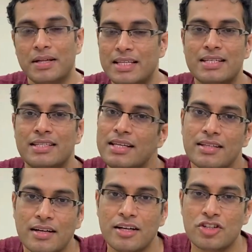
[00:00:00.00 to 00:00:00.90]
But this is the
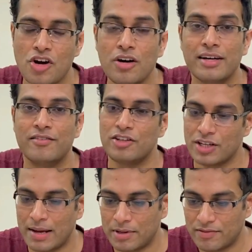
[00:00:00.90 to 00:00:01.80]
third stock in
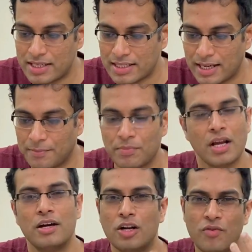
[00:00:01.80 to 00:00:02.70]
which I'm investing.
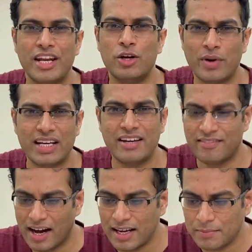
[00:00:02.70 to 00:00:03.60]
Now, very quickly,
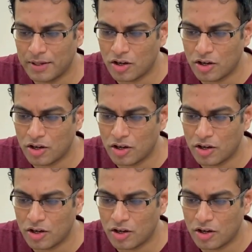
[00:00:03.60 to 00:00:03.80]
why?